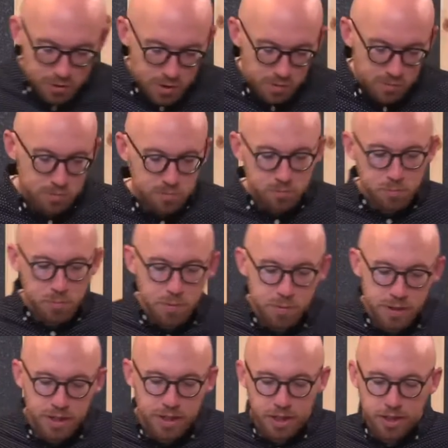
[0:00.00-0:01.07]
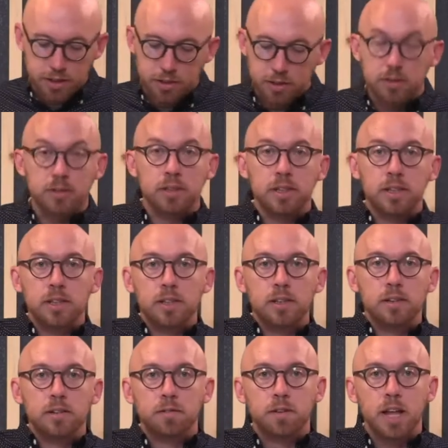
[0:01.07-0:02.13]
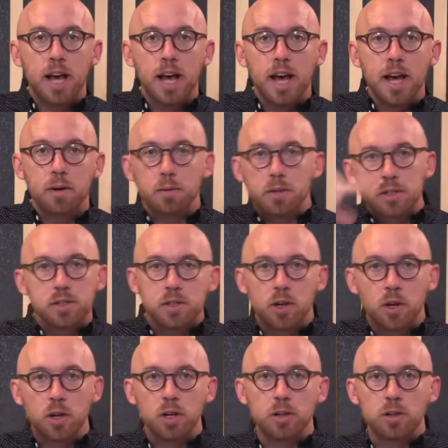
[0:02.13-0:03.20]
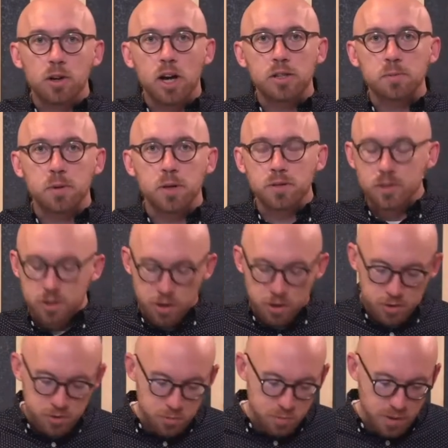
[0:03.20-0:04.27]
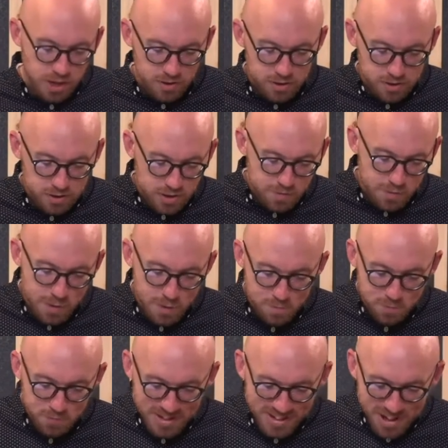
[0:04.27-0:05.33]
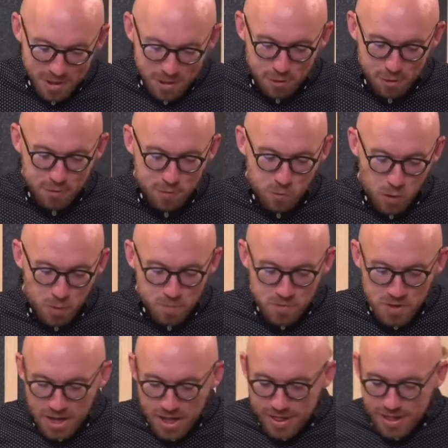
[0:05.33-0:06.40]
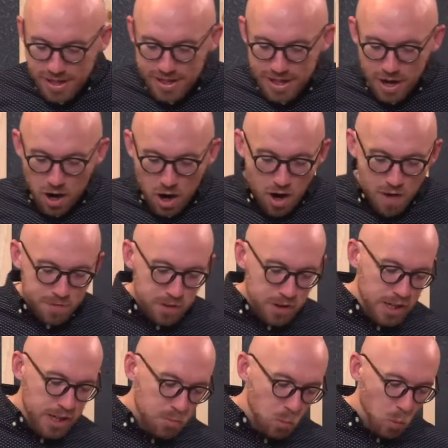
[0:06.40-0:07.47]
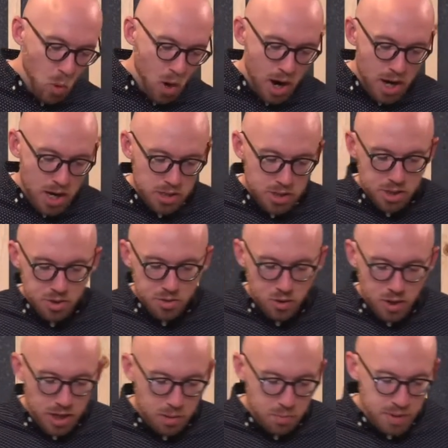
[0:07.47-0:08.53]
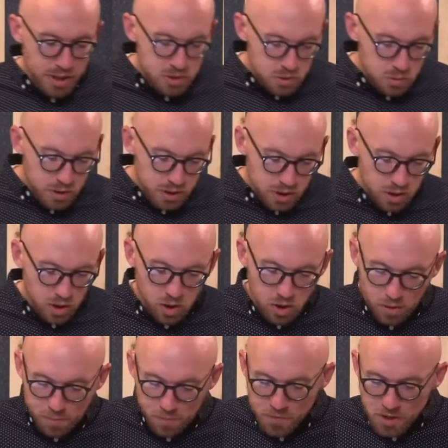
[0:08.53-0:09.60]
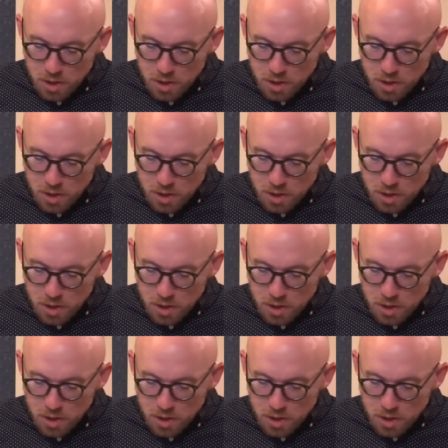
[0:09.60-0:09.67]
know. Maybe we get like a little flag with a skull and crossbones. No, those are pirates. Never mind. 34. Then they offered him wine to drink mixed with gall,